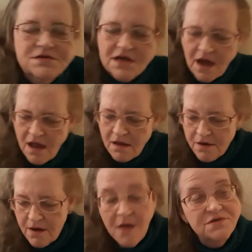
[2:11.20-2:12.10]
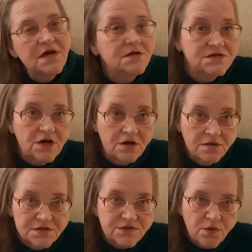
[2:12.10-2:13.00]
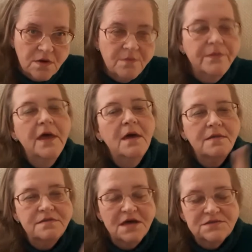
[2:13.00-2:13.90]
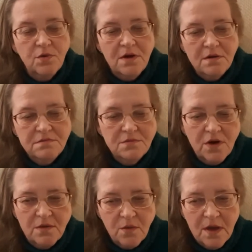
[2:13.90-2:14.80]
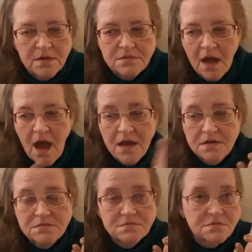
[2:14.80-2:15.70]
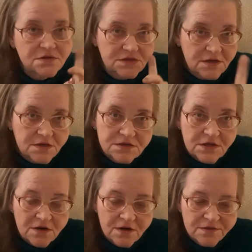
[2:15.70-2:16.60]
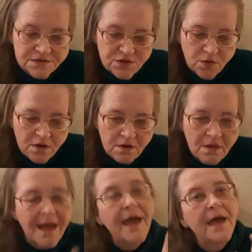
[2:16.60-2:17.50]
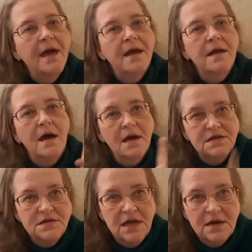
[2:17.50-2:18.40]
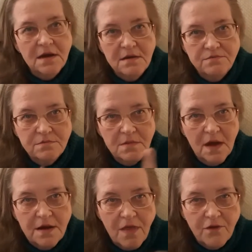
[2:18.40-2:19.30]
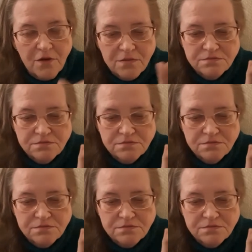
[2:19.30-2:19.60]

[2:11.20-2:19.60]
a color. I was going to start on the squirrel. That's what it, where it went. I was going to start on the squirrel, and I need a another